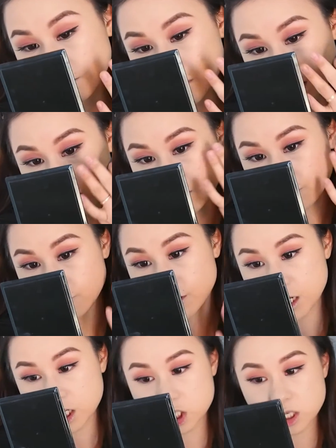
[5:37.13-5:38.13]
in
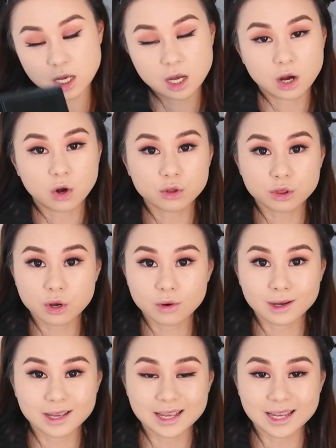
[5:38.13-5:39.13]
finish,
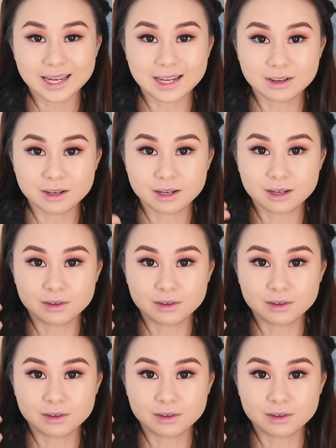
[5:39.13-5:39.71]
although in